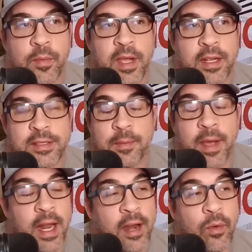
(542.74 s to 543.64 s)
than me, and I was like,
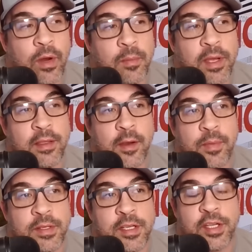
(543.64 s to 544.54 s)
man, I don't want to be in their
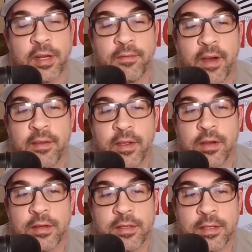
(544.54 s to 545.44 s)
position in five
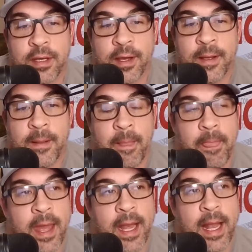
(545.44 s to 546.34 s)
years.
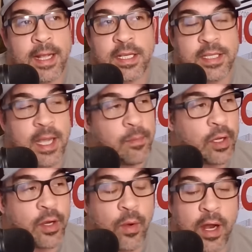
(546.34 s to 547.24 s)
And I just kept
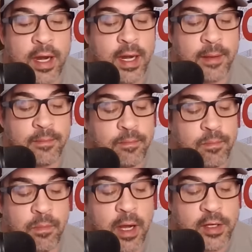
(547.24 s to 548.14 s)
looking around, and I,
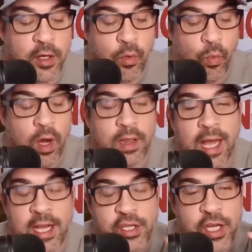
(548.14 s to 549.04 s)
I took one
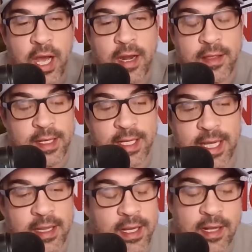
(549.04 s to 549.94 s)
last shot of the
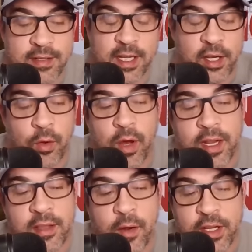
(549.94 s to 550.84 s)
tequila, and I was like, you know what?
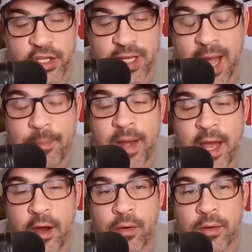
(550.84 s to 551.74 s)
Either I stop
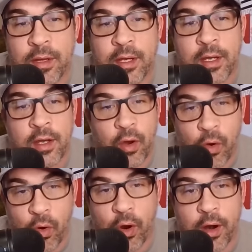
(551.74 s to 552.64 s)
now,
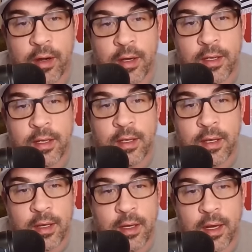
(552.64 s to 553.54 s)
or
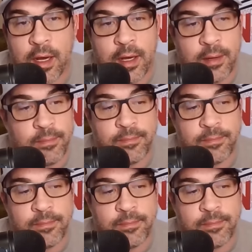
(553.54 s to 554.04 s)
um,